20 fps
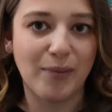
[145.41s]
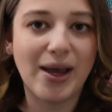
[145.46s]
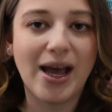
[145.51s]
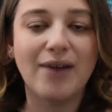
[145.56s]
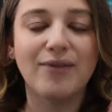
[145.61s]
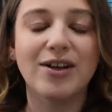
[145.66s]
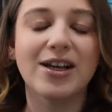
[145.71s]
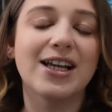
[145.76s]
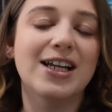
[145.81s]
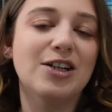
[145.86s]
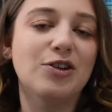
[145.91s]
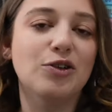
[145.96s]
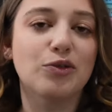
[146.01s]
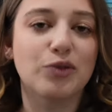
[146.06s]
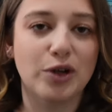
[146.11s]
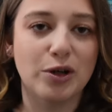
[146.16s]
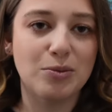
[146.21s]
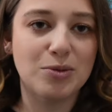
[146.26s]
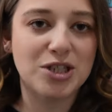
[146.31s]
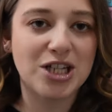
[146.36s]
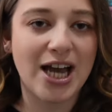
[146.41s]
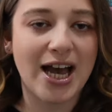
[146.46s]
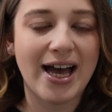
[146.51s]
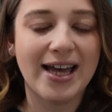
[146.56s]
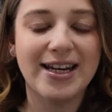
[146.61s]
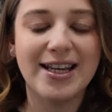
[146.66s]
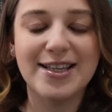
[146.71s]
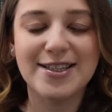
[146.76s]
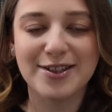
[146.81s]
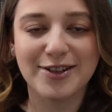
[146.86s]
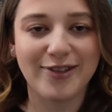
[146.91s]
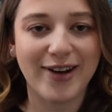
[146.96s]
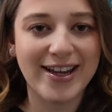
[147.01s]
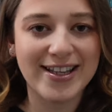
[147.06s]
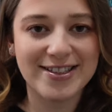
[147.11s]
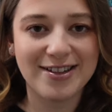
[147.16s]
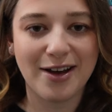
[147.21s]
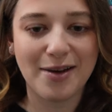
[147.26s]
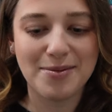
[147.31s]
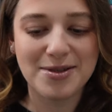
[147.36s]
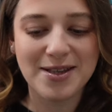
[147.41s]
We have like a little group chat and it is a great time.